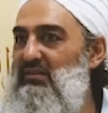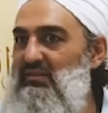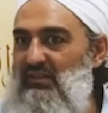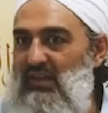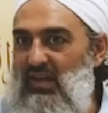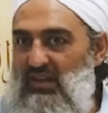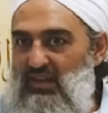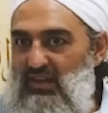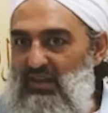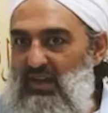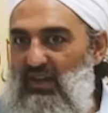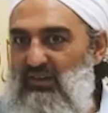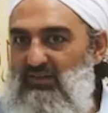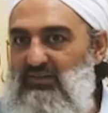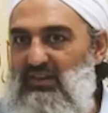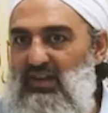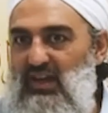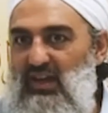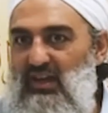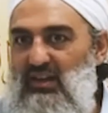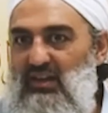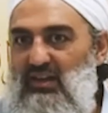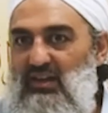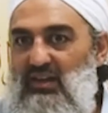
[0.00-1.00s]
They didn't have
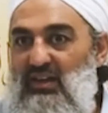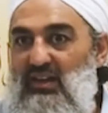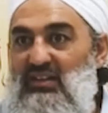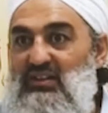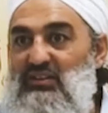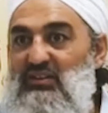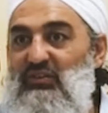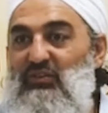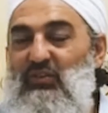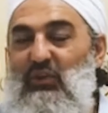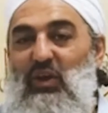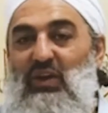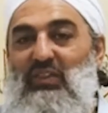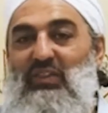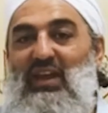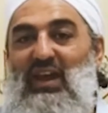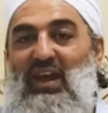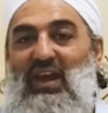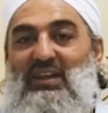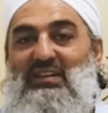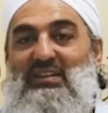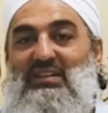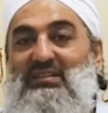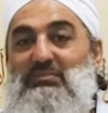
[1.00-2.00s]
that. To find
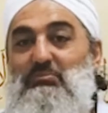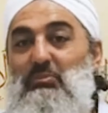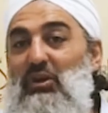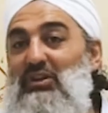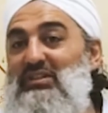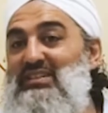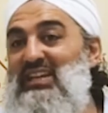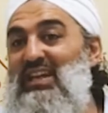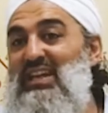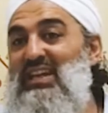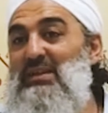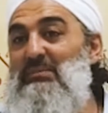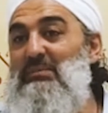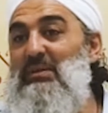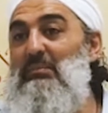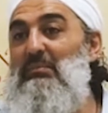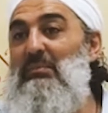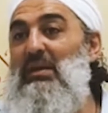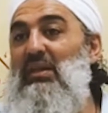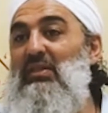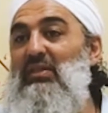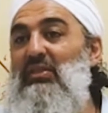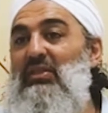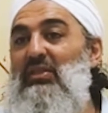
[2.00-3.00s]
that hadith might take them a
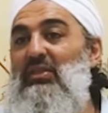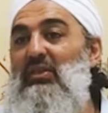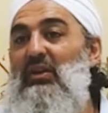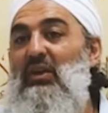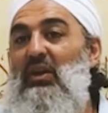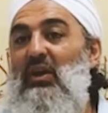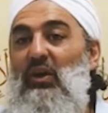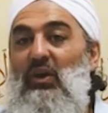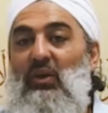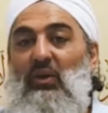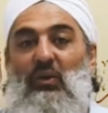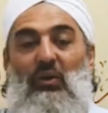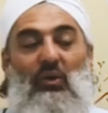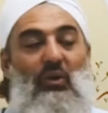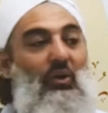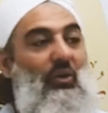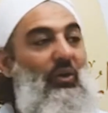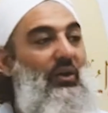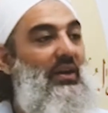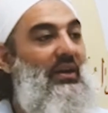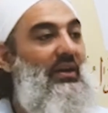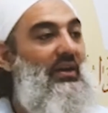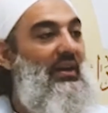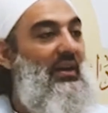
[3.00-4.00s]
month.
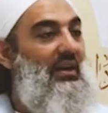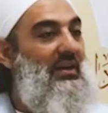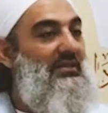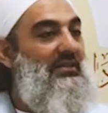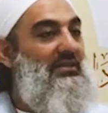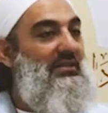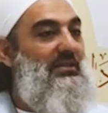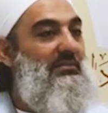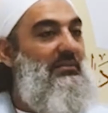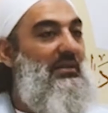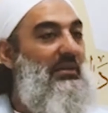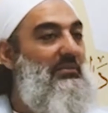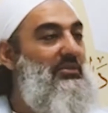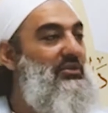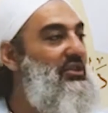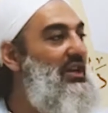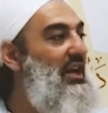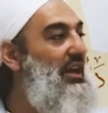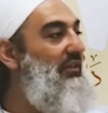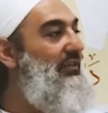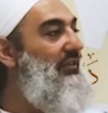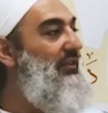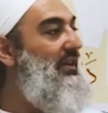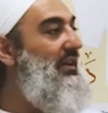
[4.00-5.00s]
Or as Imam
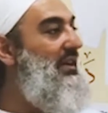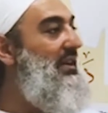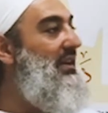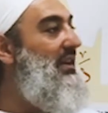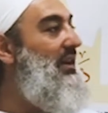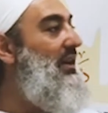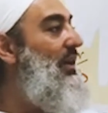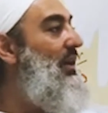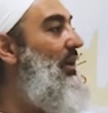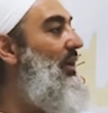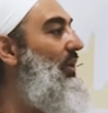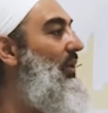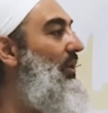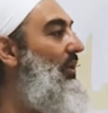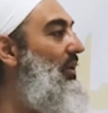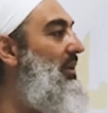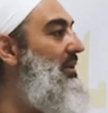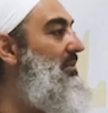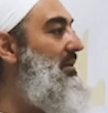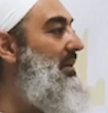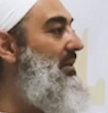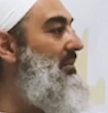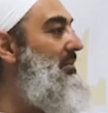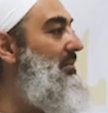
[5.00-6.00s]
Shafi'i or
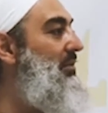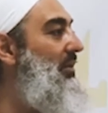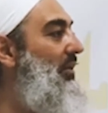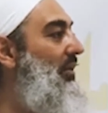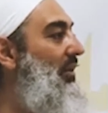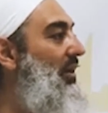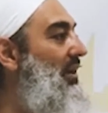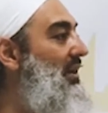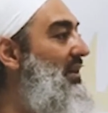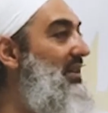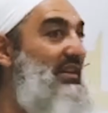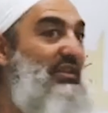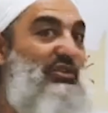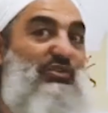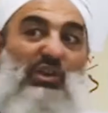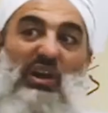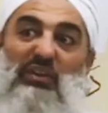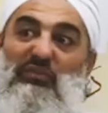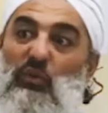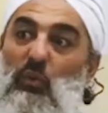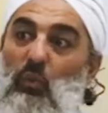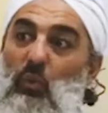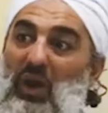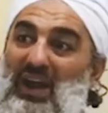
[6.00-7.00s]
Imam Bukhari, they
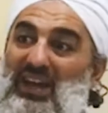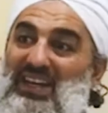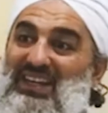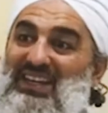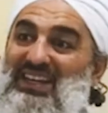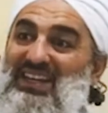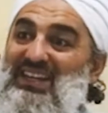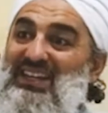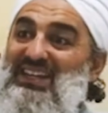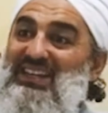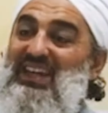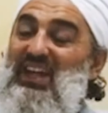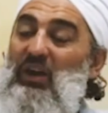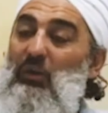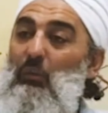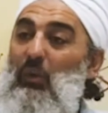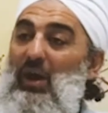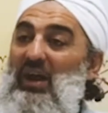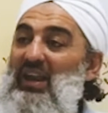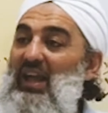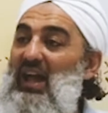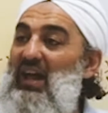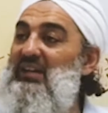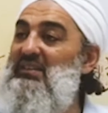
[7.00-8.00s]
travel 1 year to get
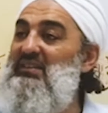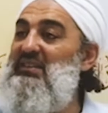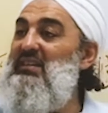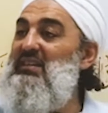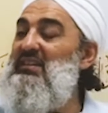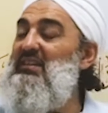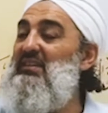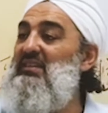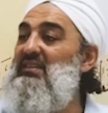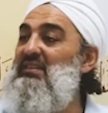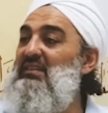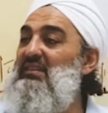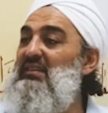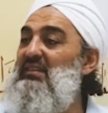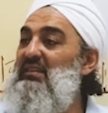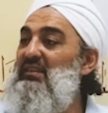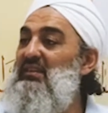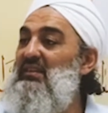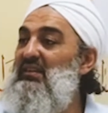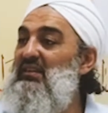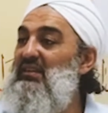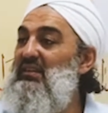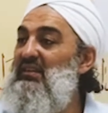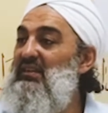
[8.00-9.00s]
one hadith.
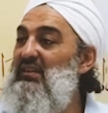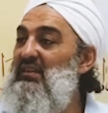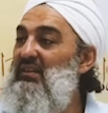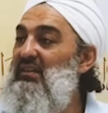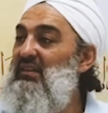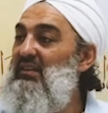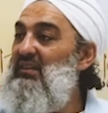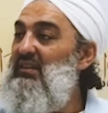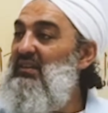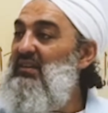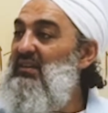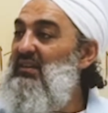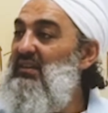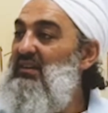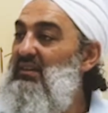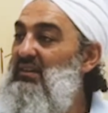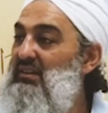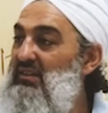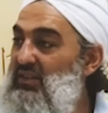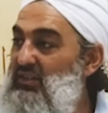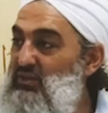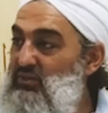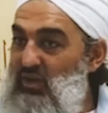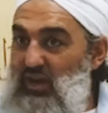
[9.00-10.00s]

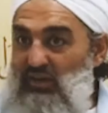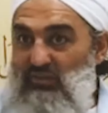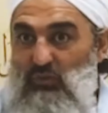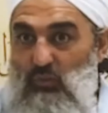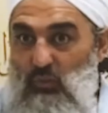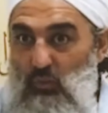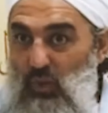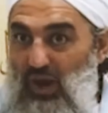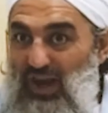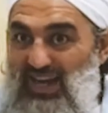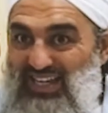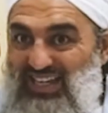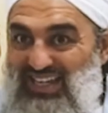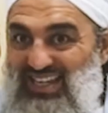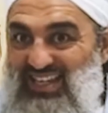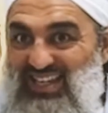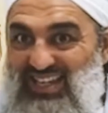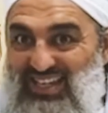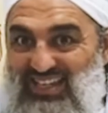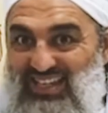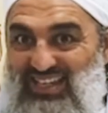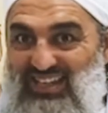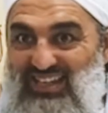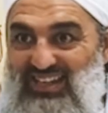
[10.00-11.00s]
They travel 1
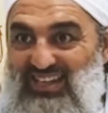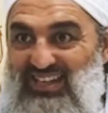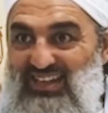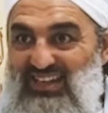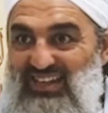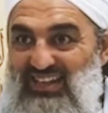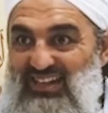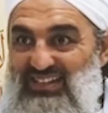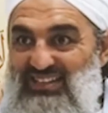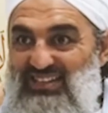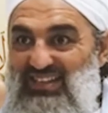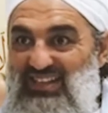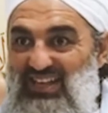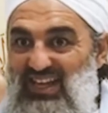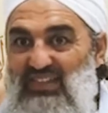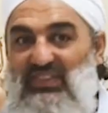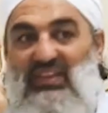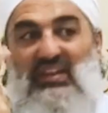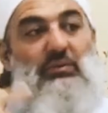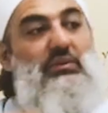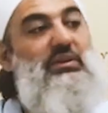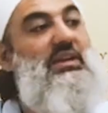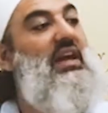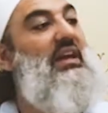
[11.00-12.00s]
year to get,
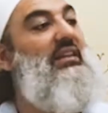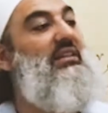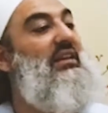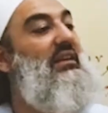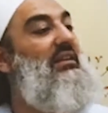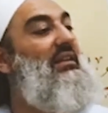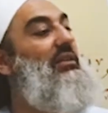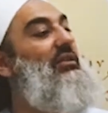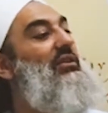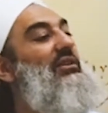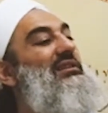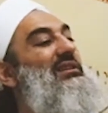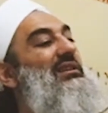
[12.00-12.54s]
and they will get there and look